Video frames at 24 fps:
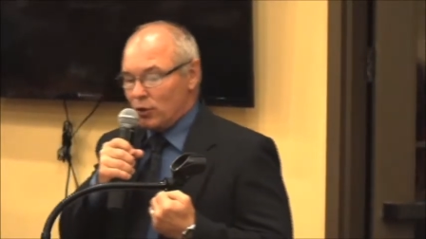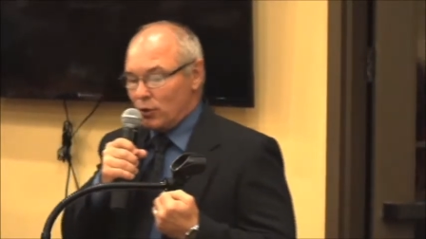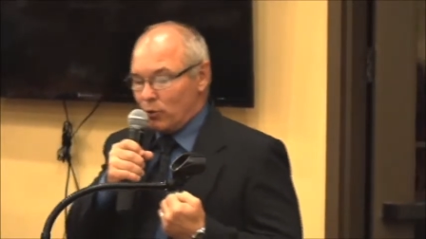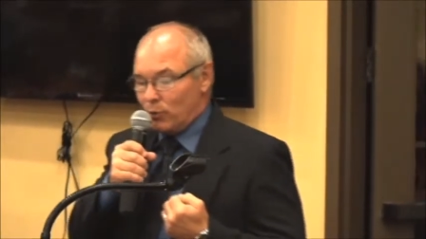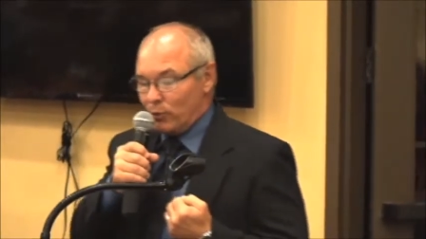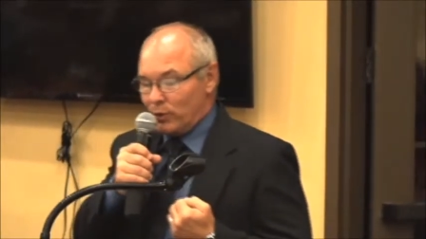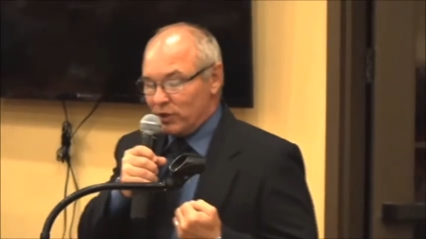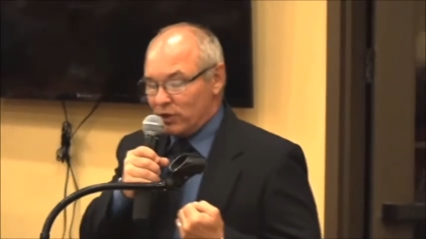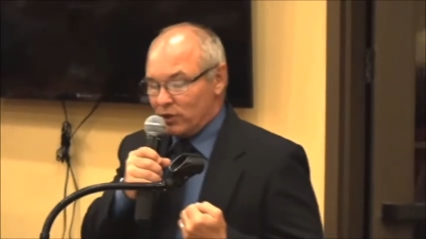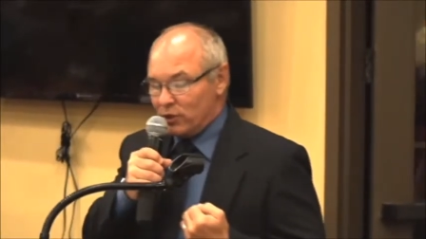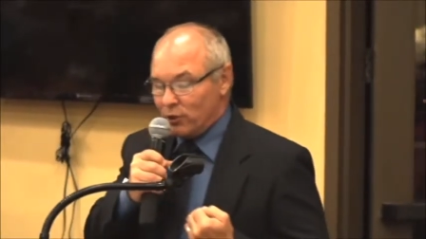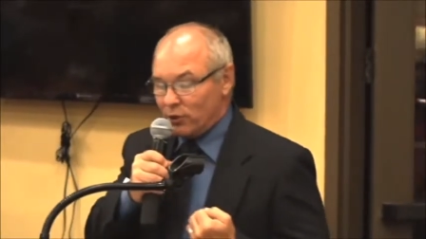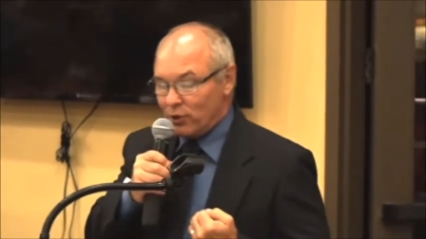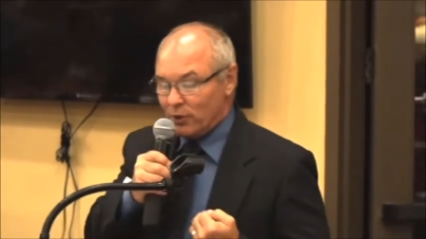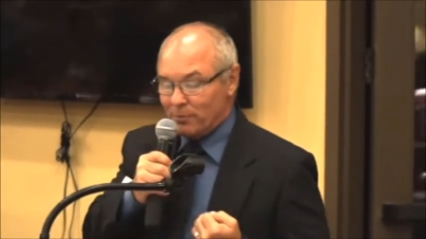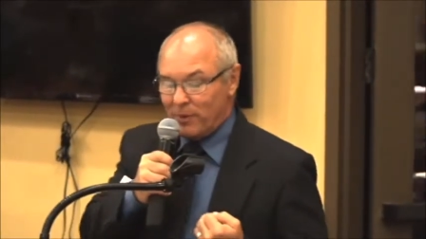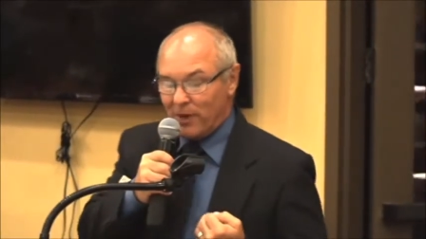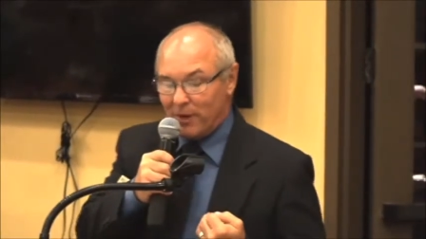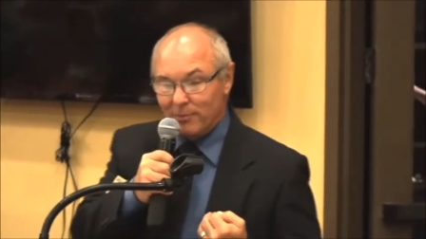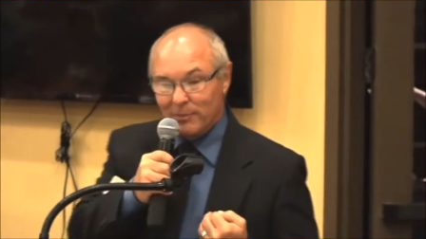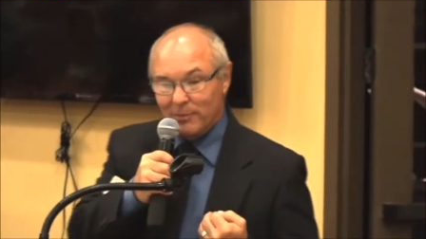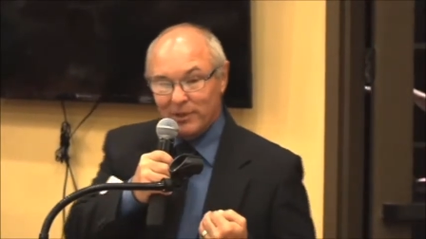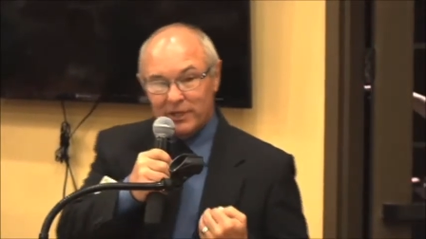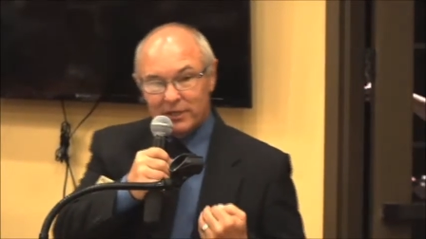when your
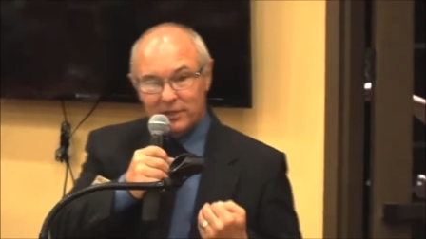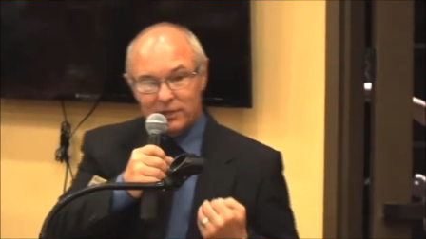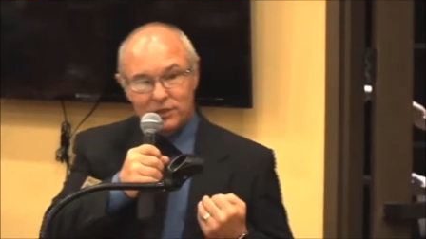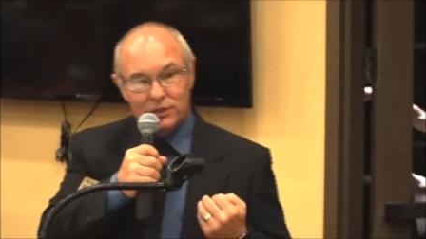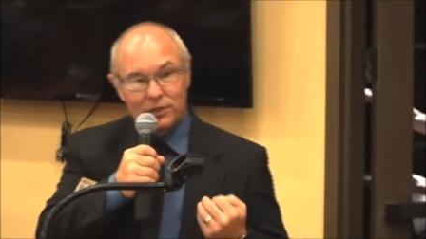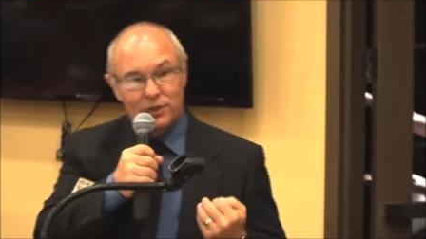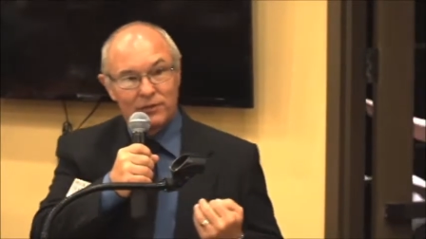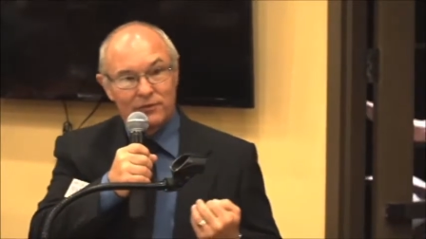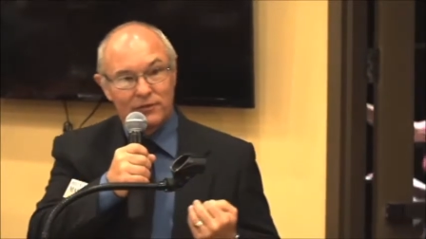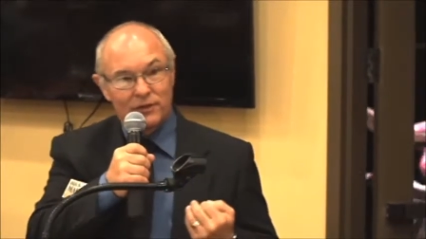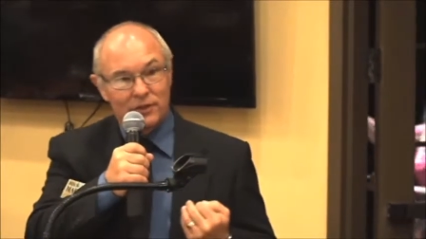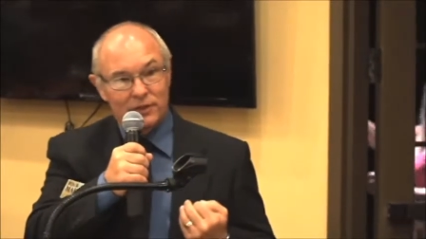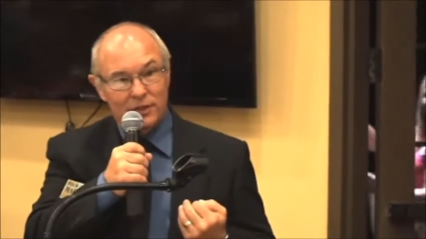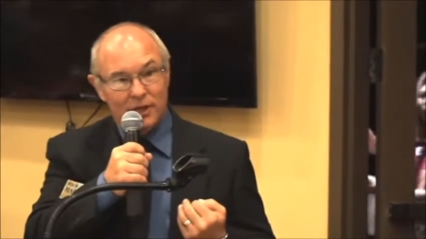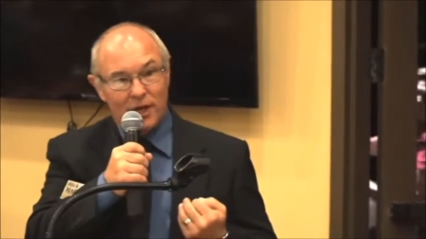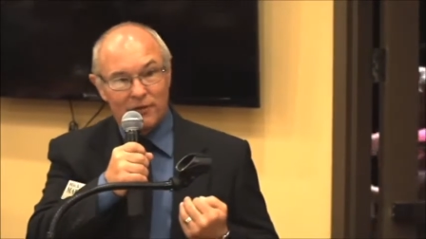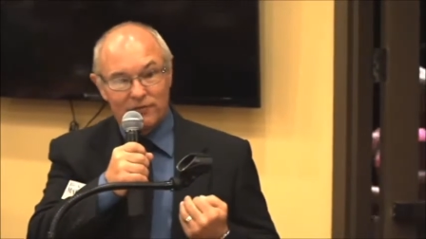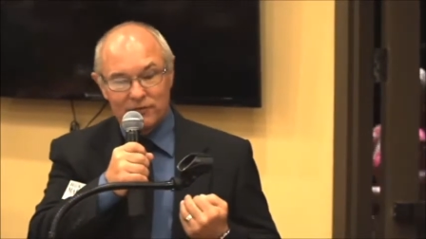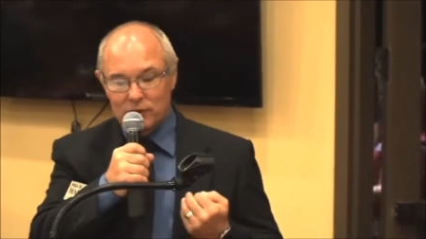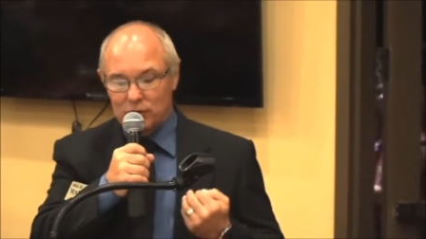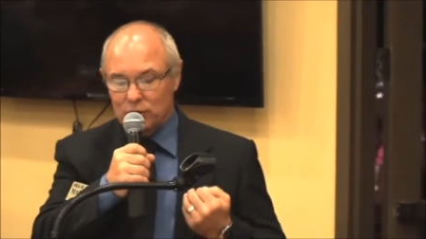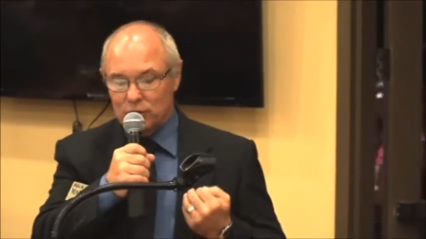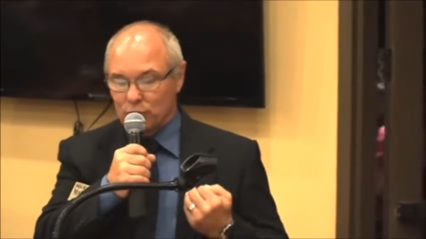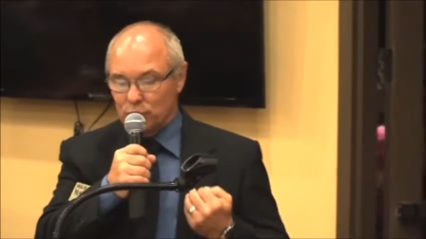public service
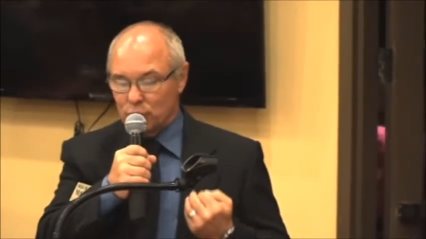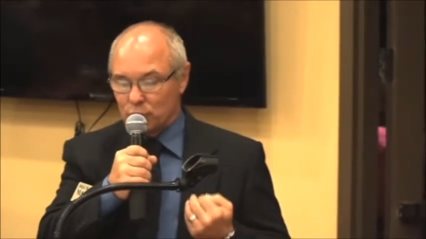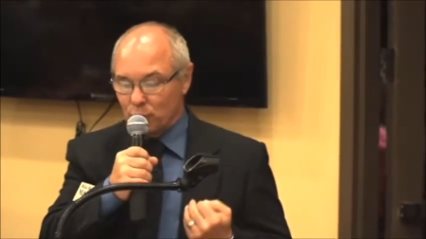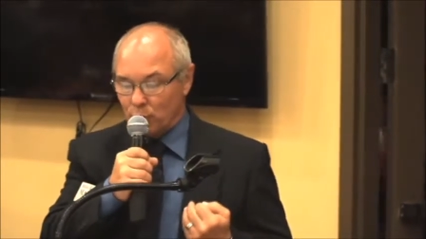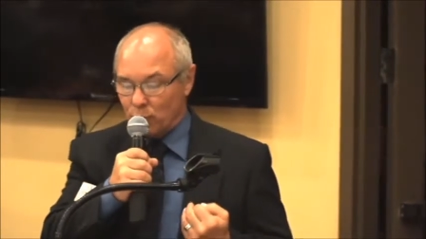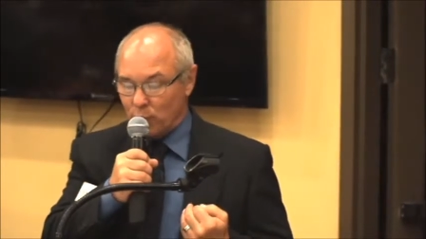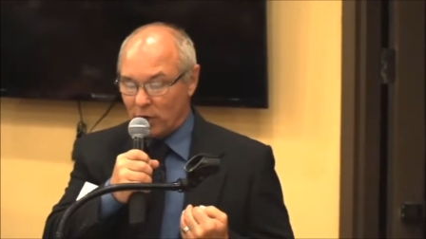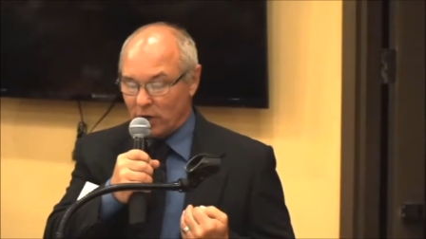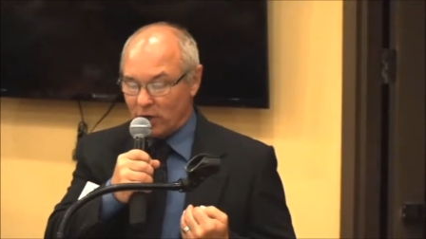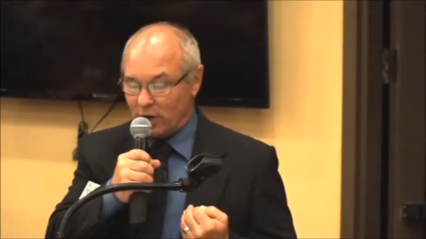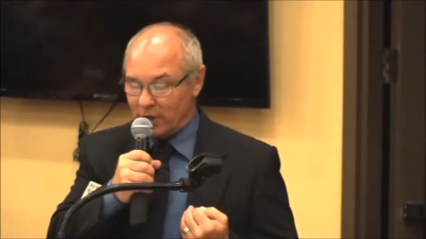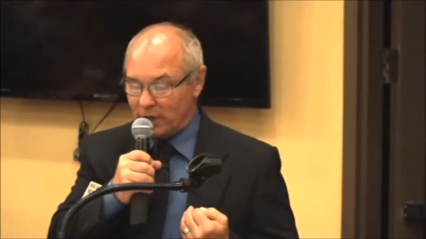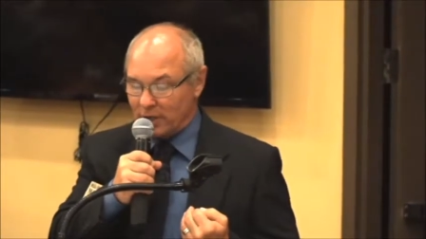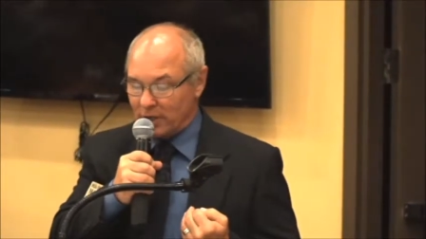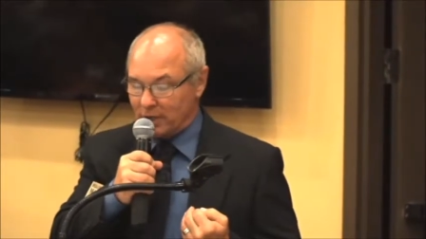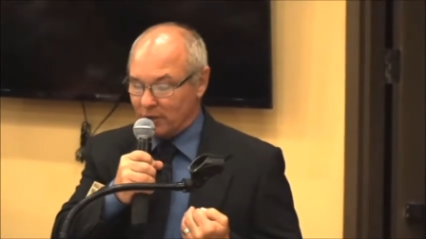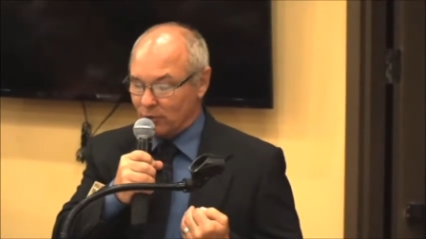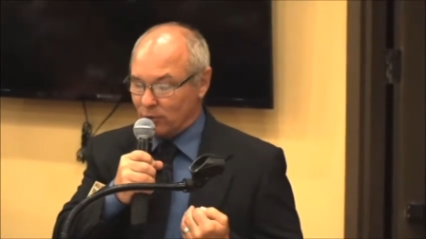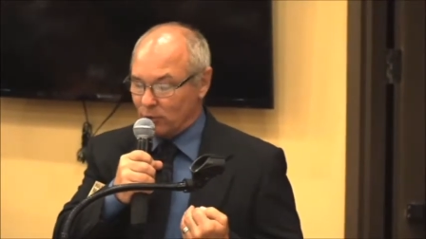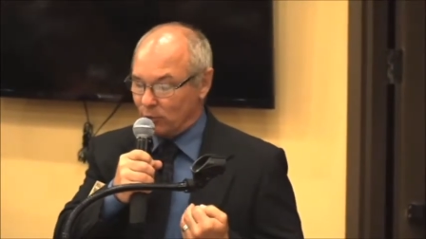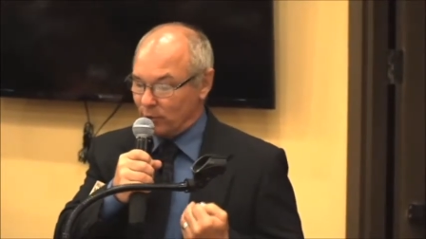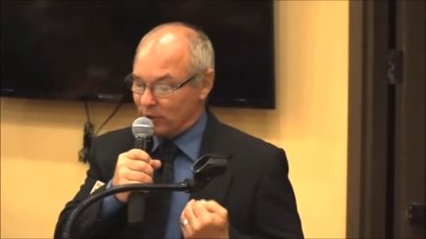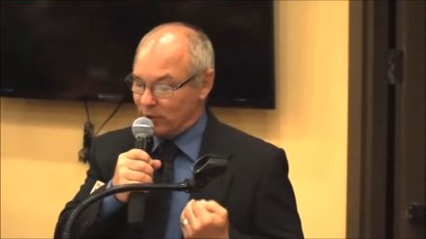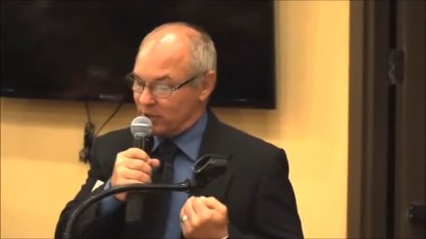officers work
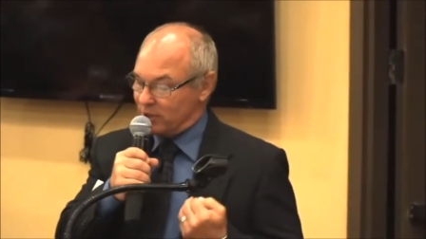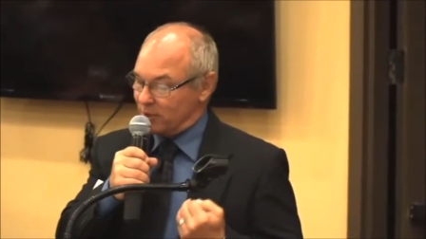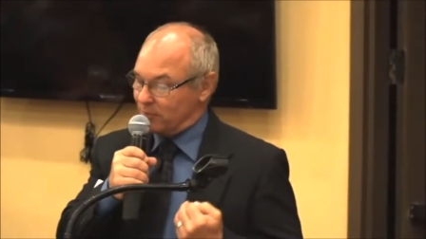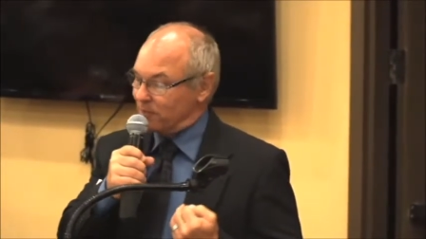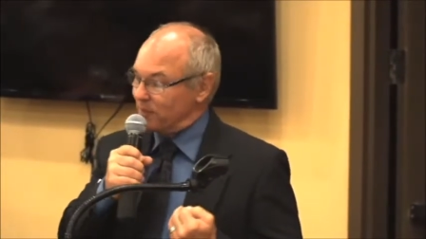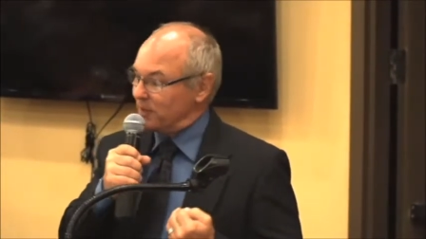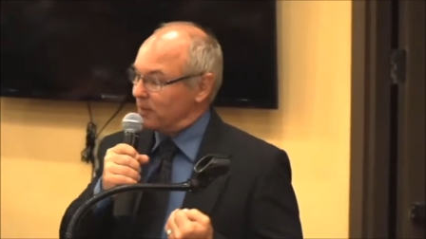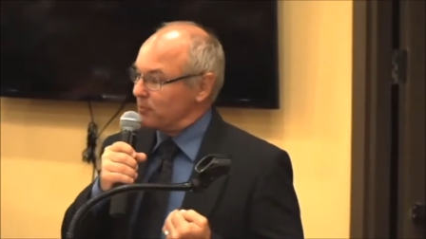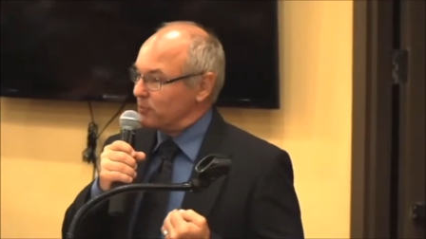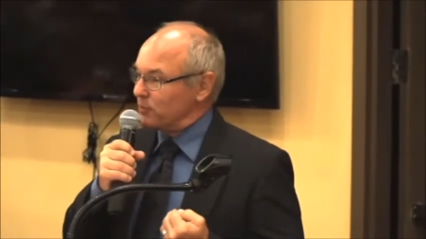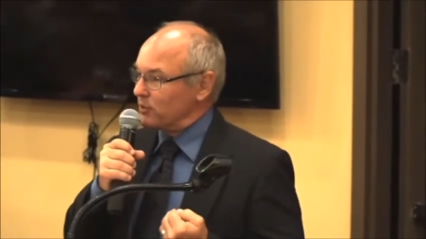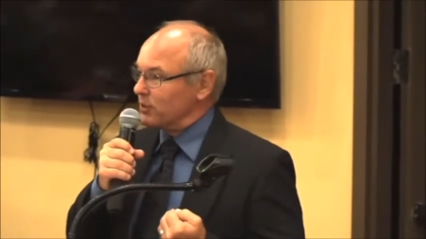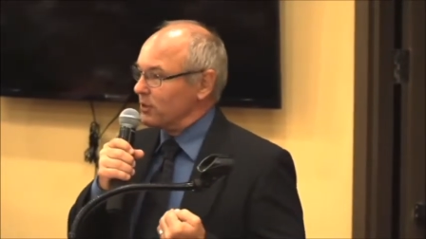with the people